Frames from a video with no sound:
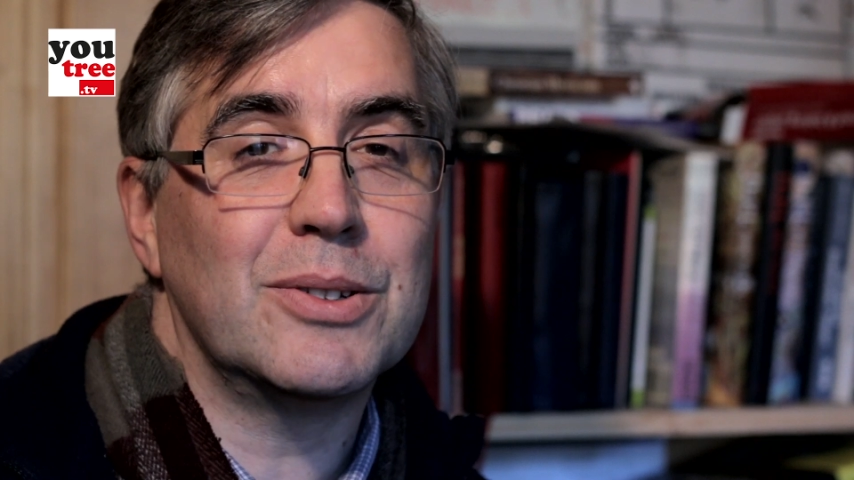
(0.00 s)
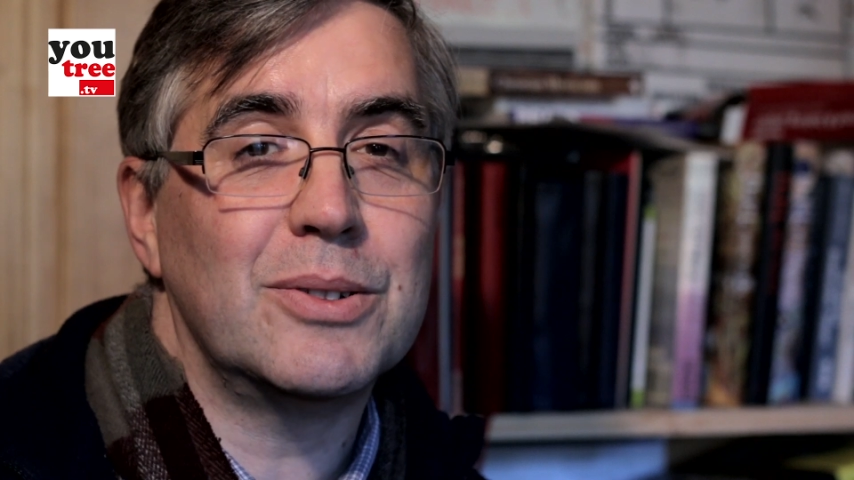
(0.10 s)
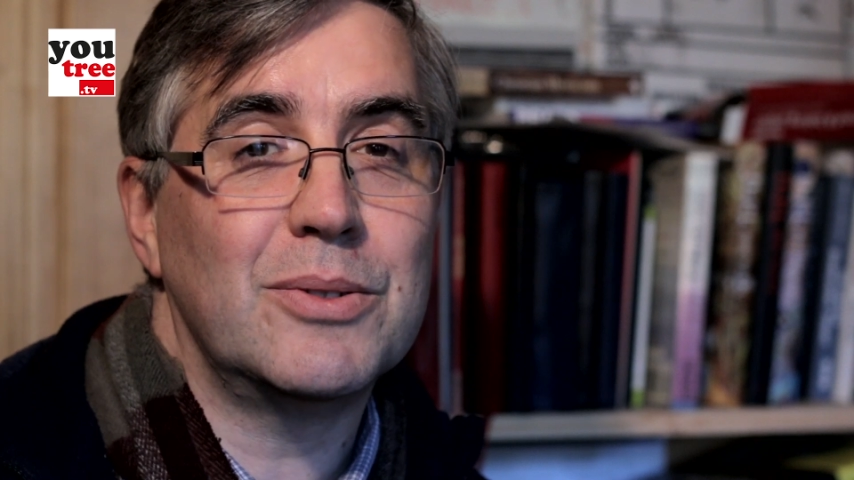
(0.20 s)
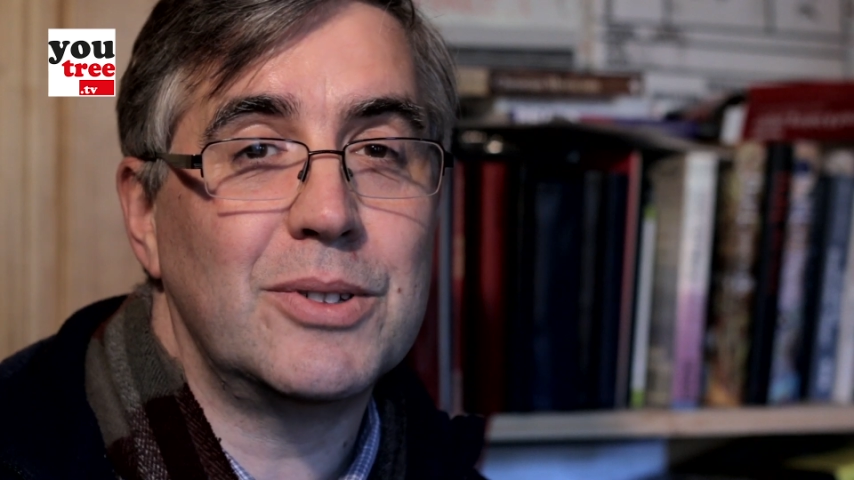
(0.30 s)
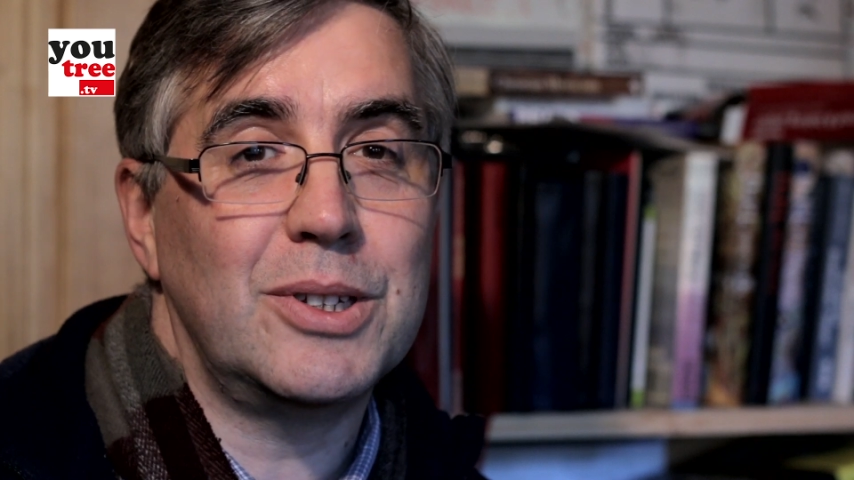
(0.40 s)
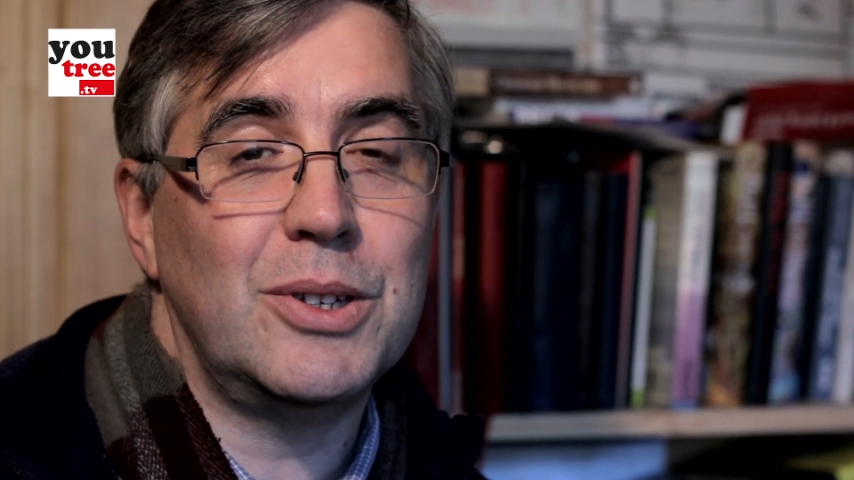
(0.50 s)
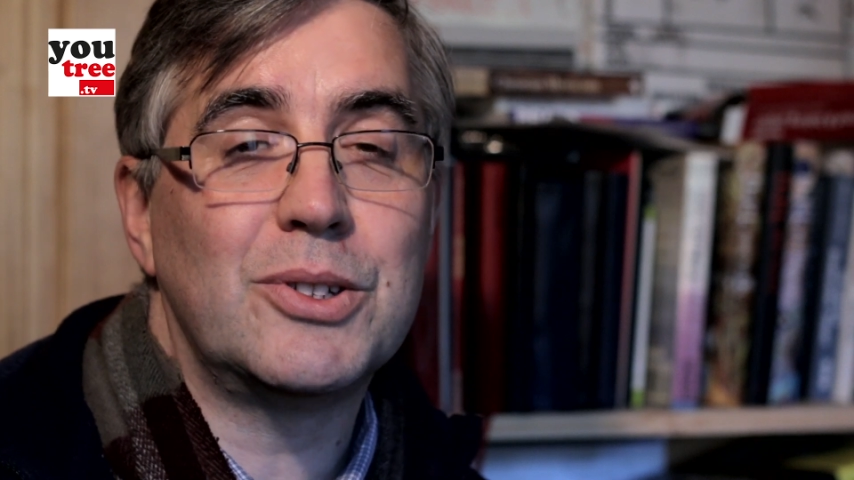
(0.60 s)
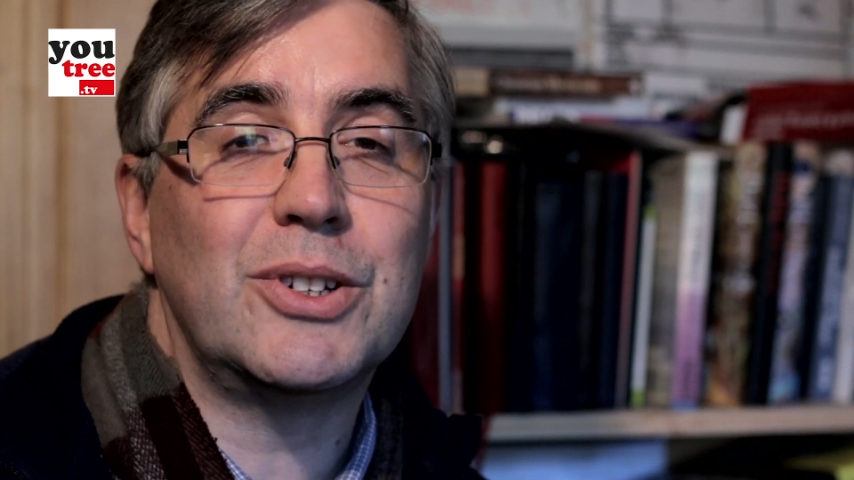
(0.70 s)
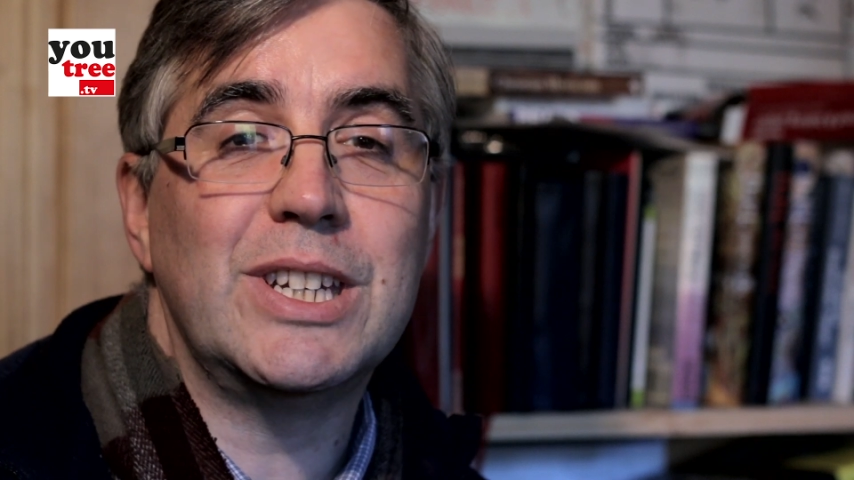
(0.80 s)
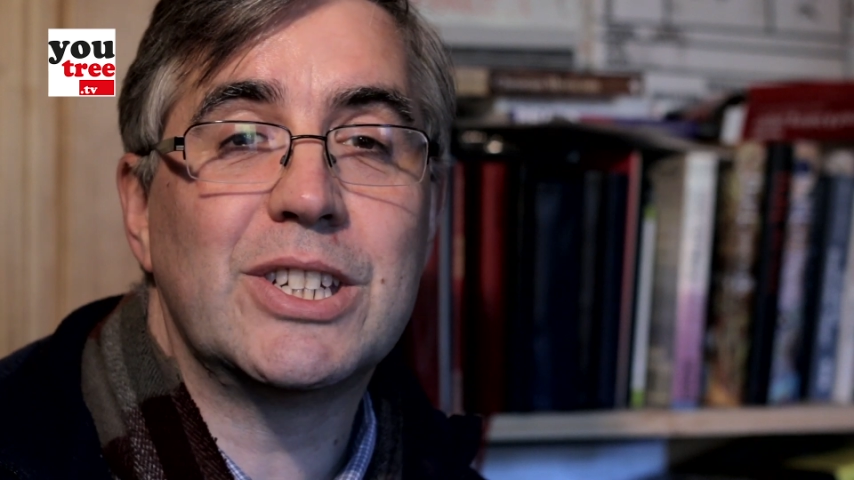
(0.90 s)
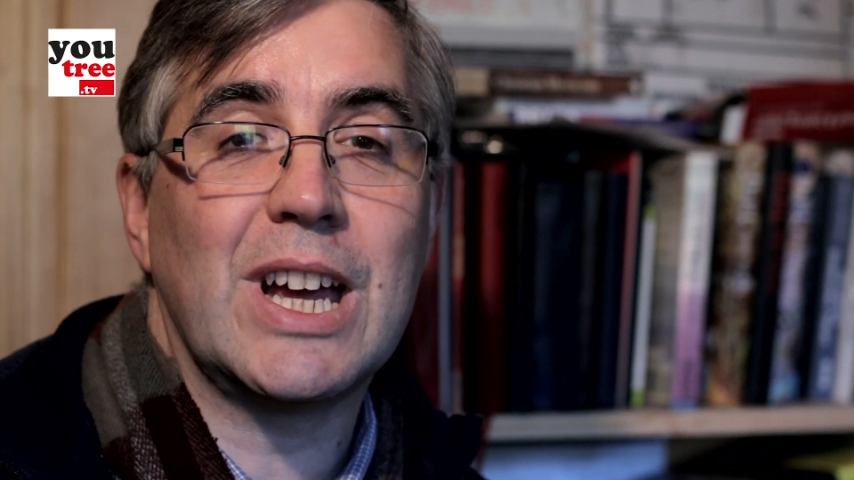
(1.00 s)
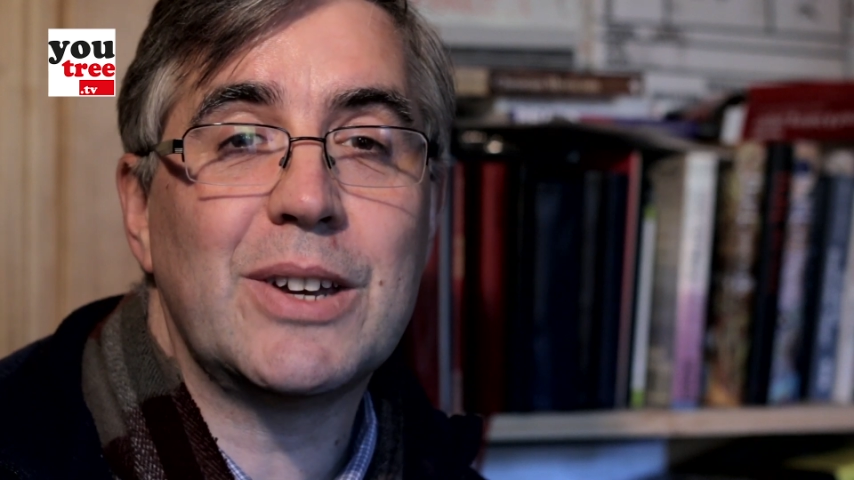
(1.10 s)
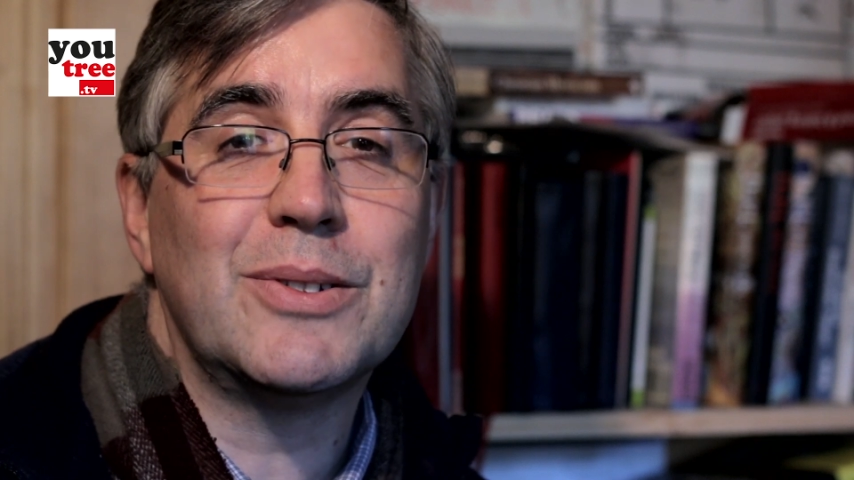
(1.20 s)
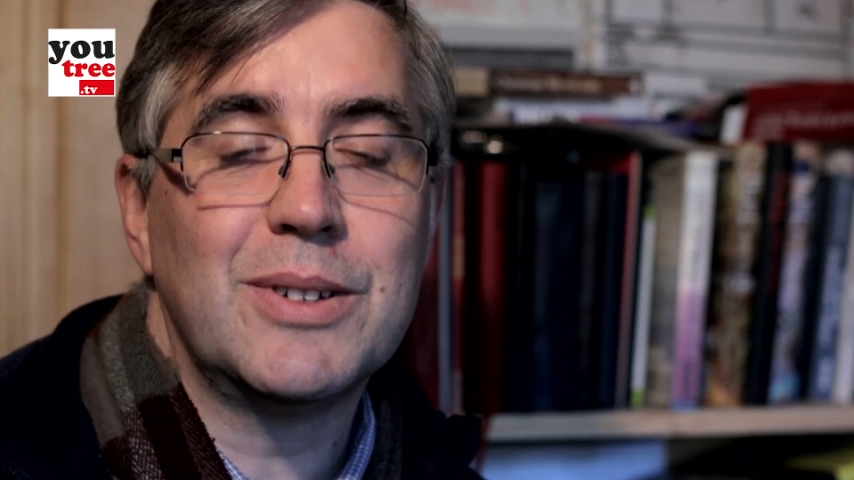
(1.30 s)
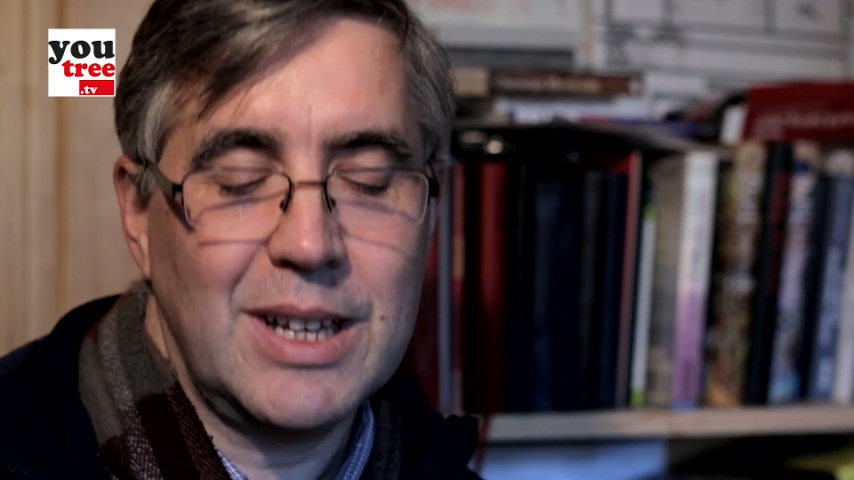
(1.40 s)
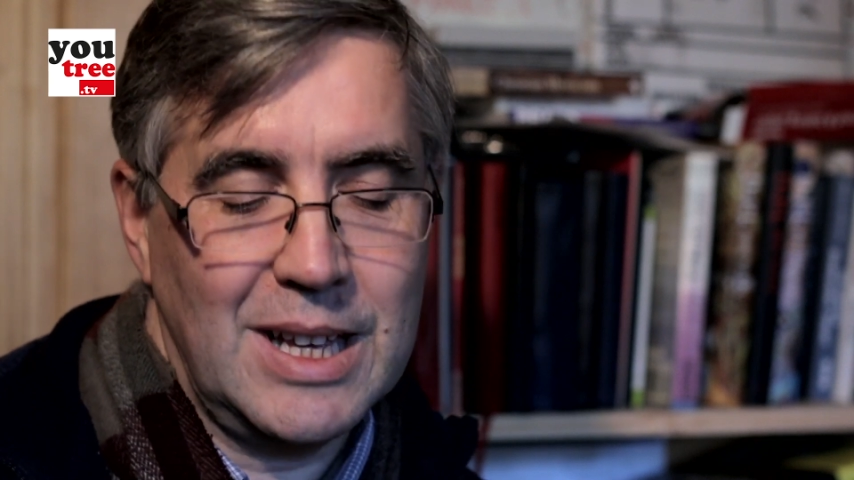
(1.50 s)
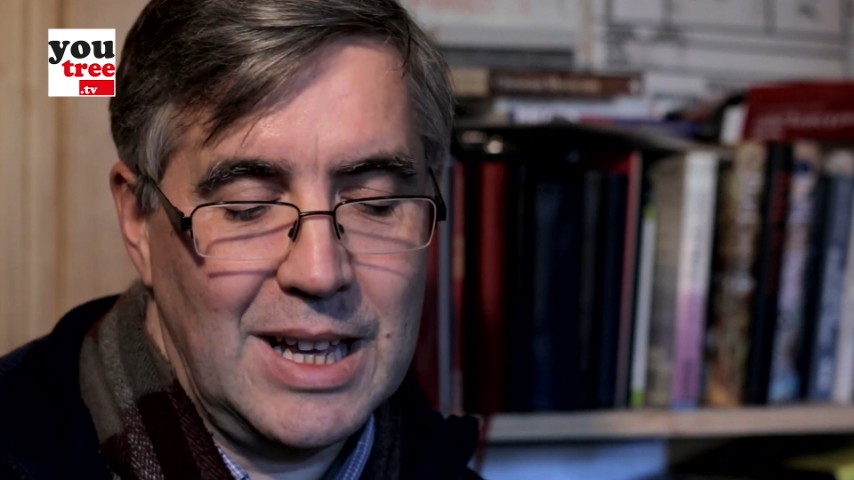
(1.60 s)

to the Utree channel,